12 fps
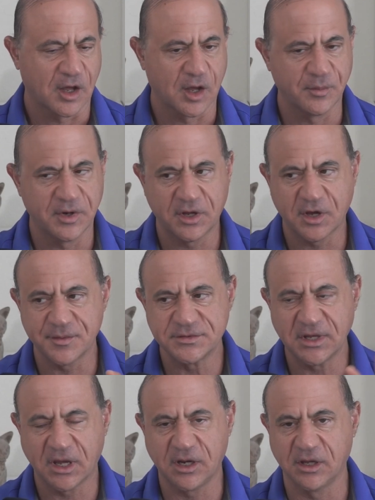And when it comes
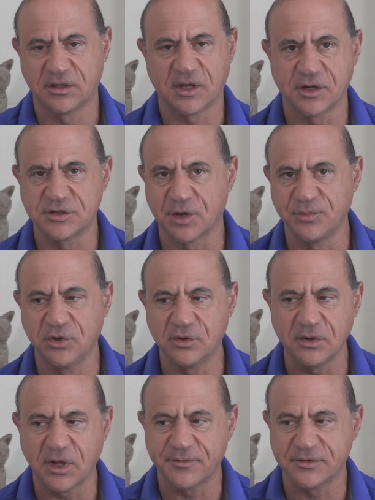to getting a tech job, you
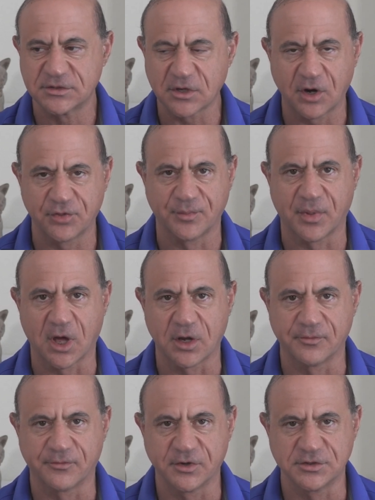don't have to start at the
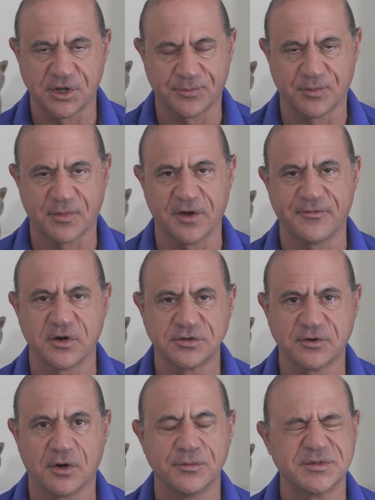bottom. For example, my
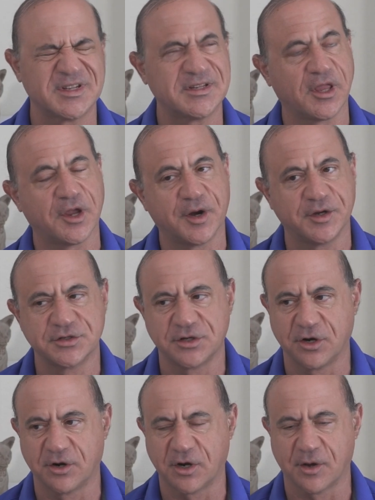first role was a senior
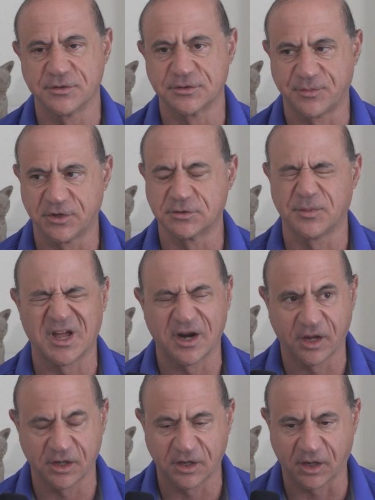engineer and I was a principal
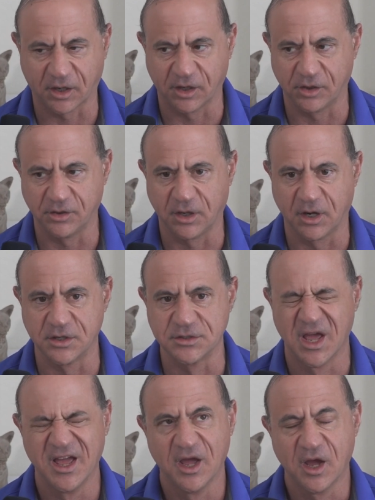architect in two years.
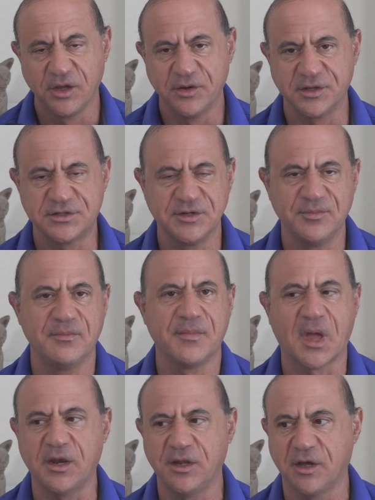You can see
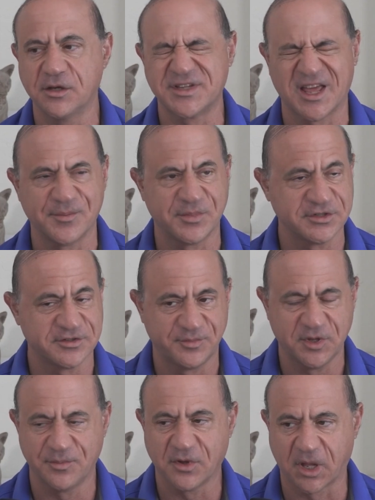many examples of
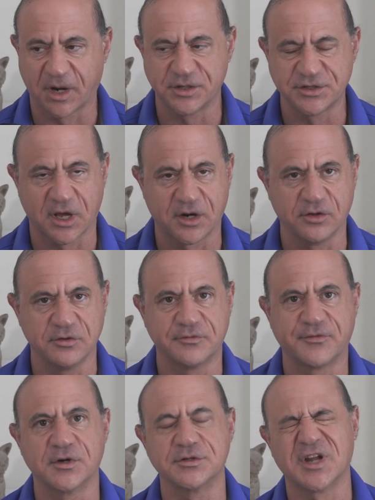people on our channel whose
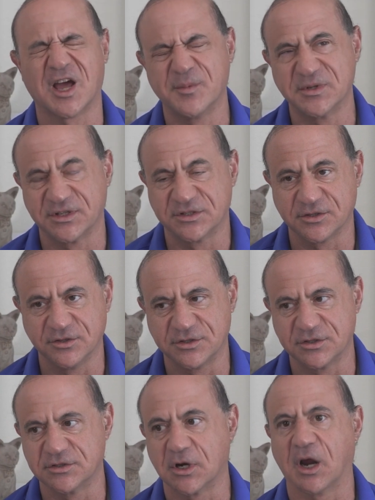first job was a
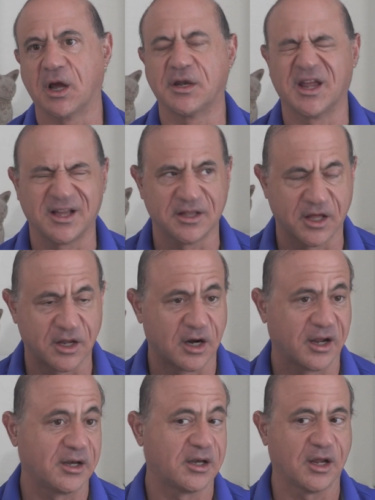solutions architect, cloud
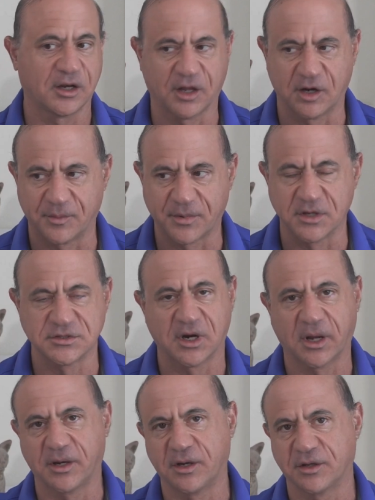architect, enterprise
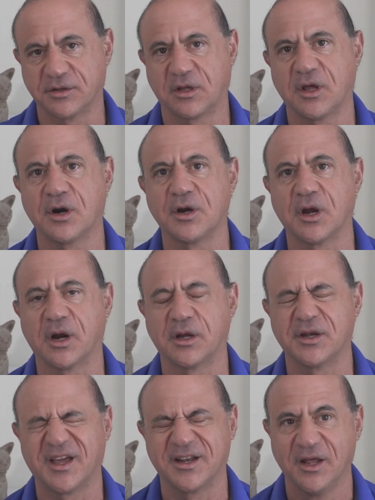architect, security
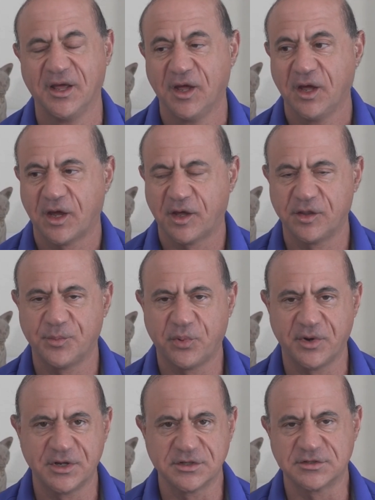architect. And the
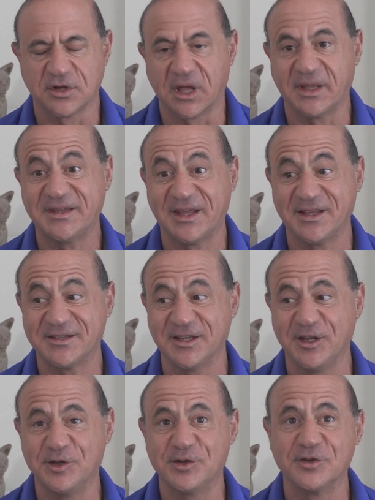point is, is all it takes
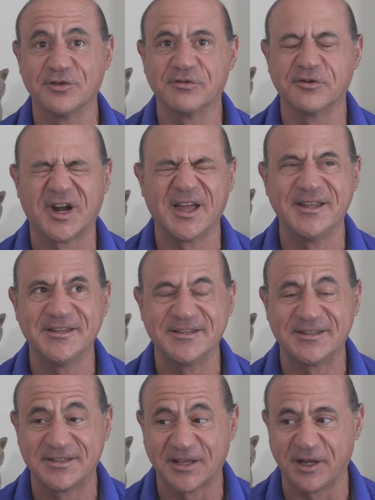is the right
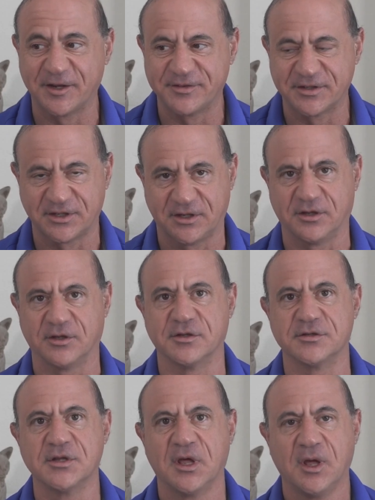set of
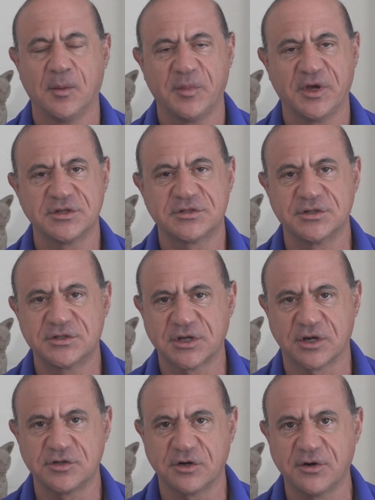skills because there's
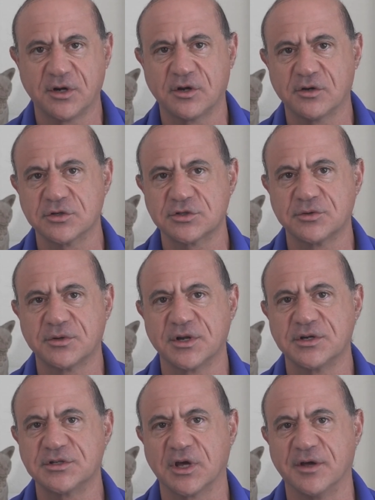such a critical
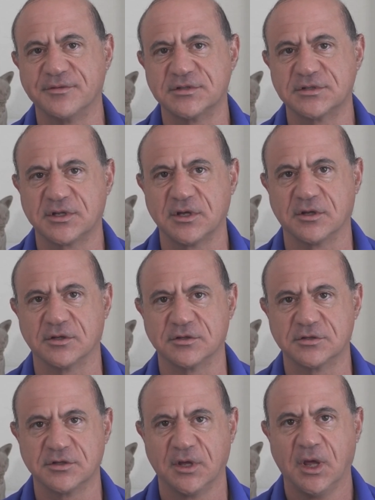shortage of
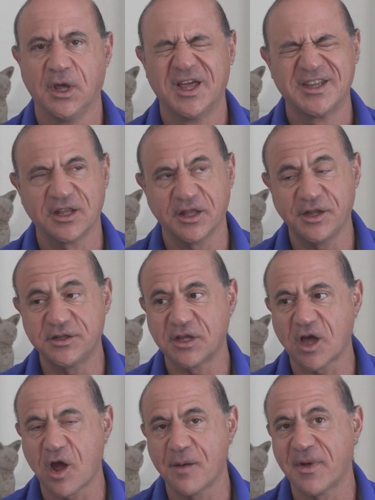skills. So let's
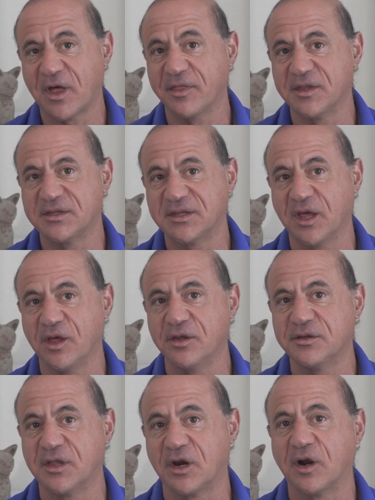talk about the
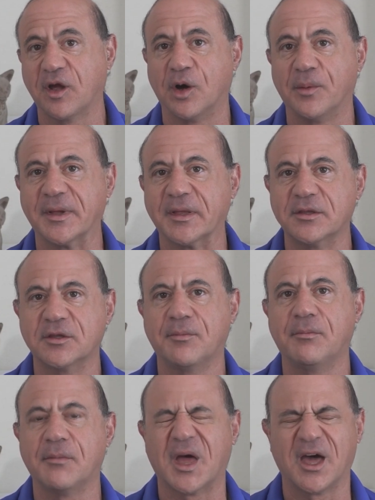skills that are going to
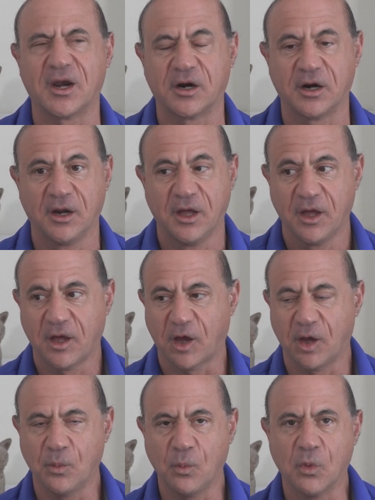matter
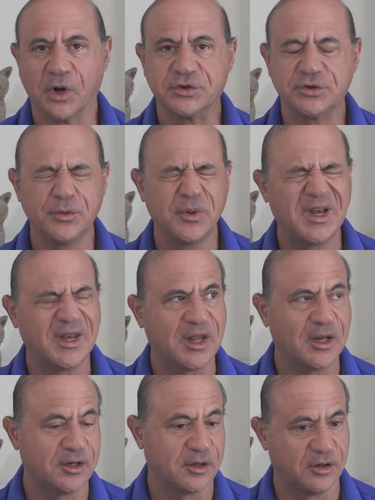and what you
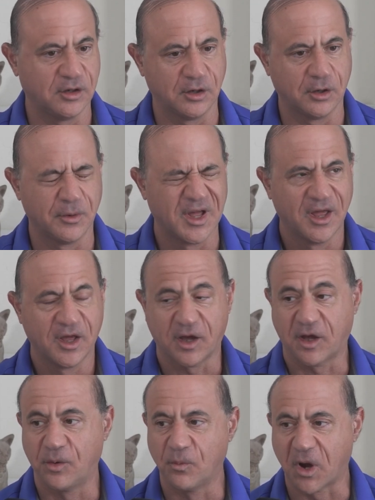need to do
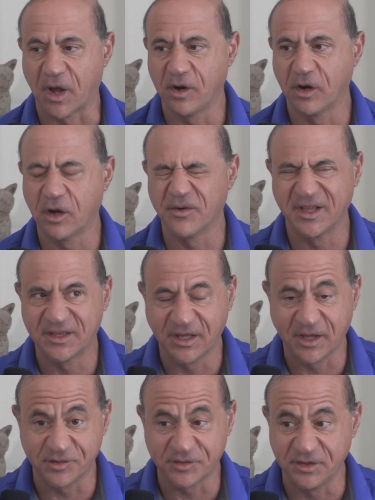and why you're going to
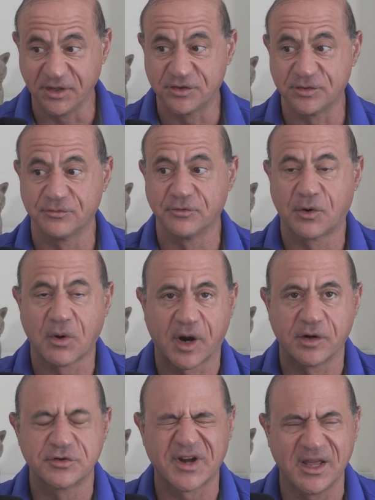get need some
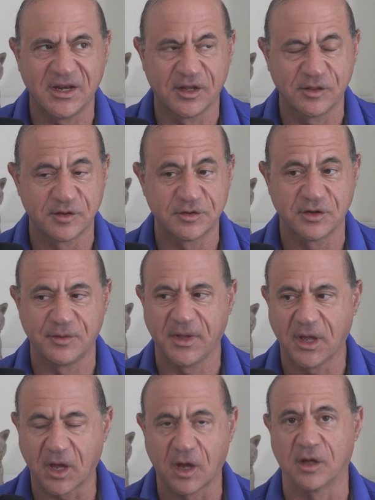required training that's going to
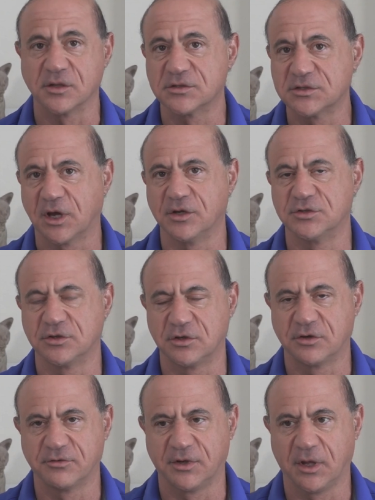be outside your
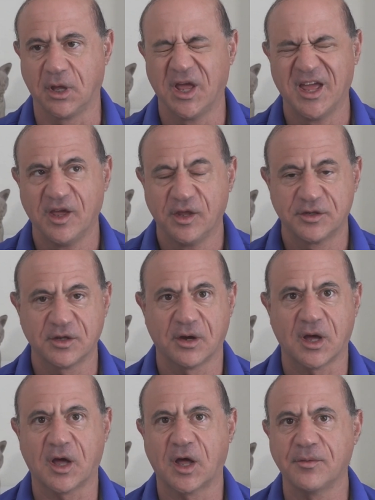degree.
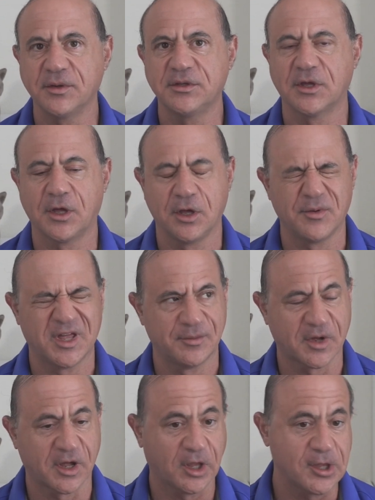So I will tell you, in
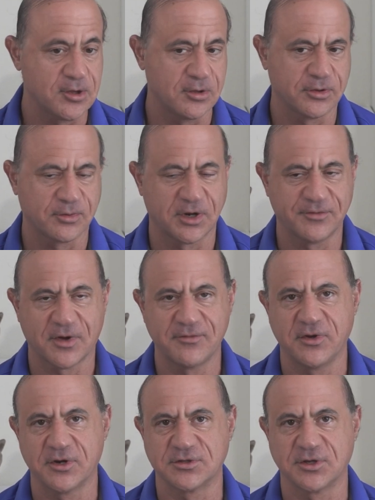my youth, 25
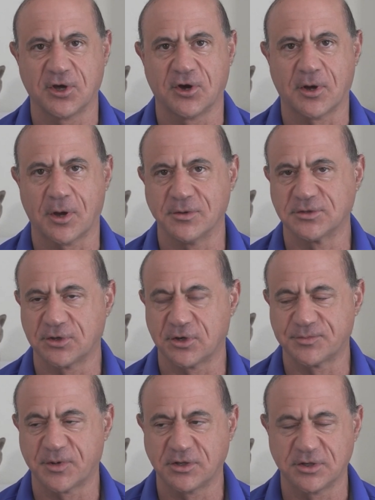years ago, I was a
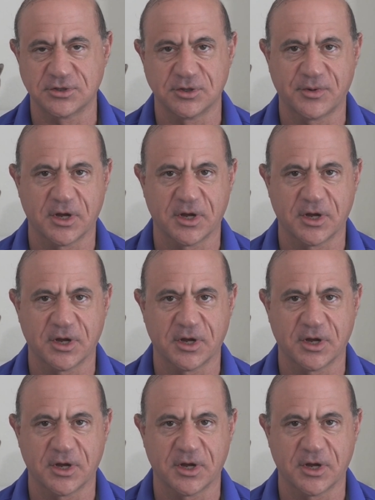nurse practitioner